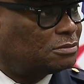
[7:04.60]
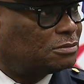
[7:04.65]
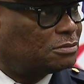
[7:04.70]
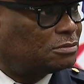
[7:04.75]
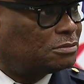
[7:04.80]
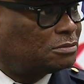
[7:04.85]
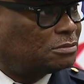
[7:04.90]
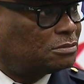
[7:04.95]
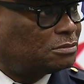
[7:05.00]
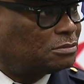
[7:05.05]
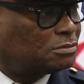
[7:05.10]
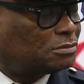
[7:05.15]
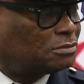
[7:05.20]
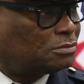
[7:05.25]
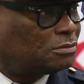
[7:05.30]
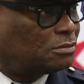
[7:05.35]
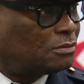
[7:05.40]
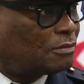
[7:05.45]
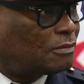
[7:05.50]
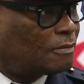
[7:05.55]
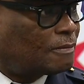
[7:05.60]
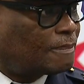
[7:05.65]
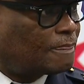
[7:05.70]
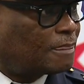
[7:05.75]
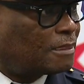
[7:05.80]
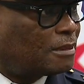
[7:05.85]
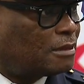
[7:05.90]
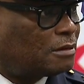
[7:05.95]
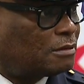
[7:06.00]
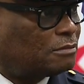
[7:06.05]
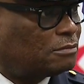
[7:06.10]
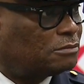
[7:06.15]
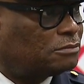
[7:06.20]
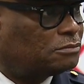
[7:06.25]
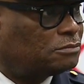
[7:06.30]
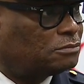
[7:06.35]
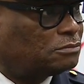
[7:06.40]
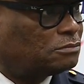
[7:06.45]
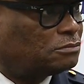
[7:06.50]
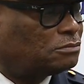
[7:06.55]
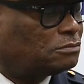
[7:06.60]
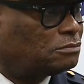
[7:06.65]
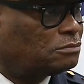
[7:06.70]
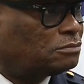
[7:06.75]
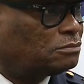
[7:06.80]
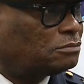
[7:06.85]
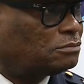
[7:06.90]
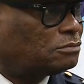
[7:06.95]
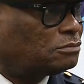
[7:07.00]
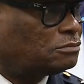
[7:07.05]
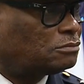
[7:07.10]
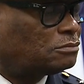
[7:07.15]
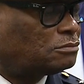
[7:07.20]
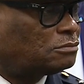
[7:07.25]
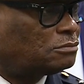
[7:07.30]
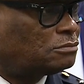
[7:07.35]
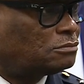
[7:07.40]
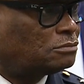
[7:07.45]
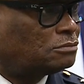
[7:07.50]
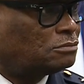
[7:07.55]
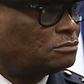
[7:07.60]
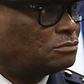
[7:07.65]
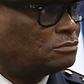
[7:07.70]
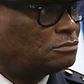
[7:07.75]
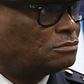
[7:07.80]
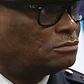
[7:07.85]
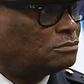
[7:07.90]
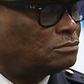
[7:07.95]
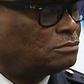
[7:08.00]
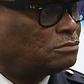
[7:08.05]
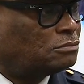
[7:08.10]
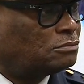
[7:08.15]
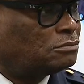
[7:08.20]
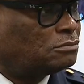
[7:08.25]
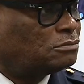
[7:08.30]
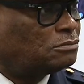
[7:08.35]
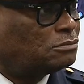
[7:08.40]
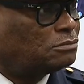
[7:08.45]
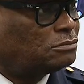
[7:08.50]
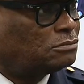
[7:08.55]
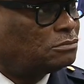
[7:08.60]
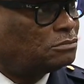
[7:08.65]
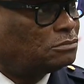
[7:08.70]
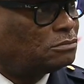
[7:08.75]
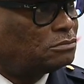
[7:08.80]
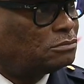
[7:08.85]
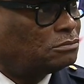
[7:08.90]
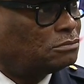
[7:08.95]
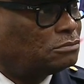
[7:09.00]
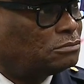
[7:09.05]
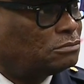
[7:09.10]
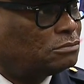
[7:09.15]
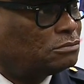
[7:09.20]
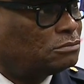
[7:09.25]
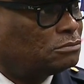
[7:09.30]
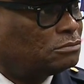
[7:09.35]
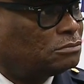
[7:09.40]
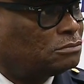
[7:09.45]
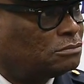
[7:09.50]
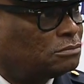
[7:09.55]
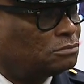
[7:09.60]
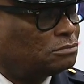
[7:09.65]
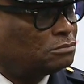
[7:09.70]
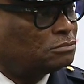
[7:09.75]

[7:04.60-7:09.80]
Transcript: (silence)